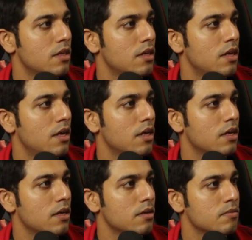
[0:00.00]
Yeah,
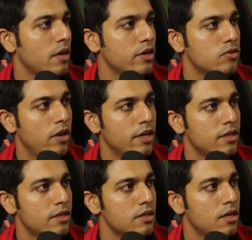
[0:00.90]
I used to like
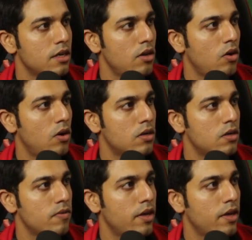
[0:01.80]
this gun a lot
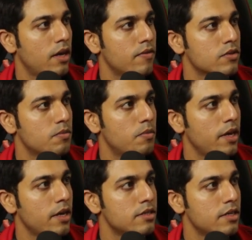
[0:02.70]
when I was
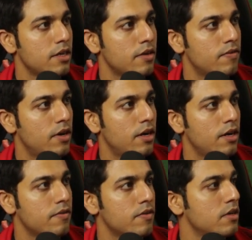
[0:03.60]
playing GTA 5.
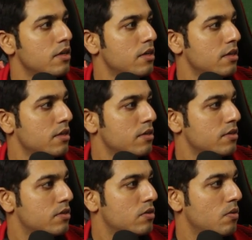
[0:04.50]

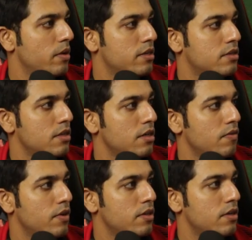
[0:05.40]
So let's see
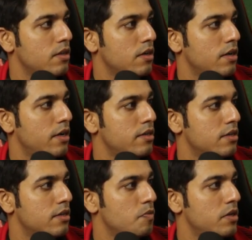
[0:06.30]
whether the
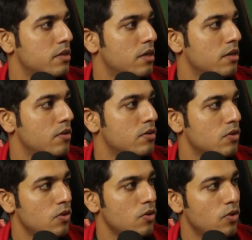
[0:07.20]
adjustments are good. So
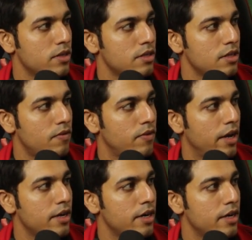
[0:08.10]
you can see the
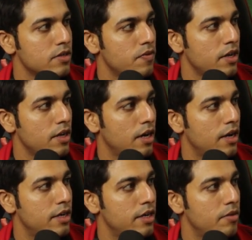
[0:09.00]
fire rate is very high.
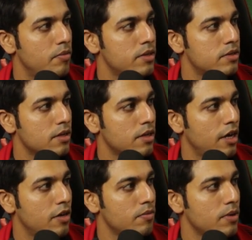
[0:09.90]
Damage
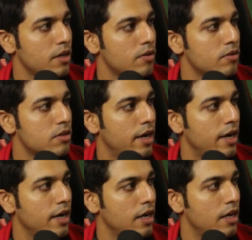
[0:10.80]
can be,
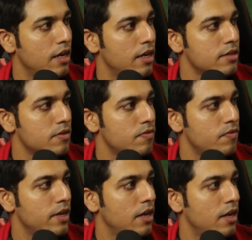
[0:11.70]
slightly less,
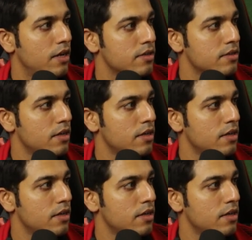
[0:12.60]
very less.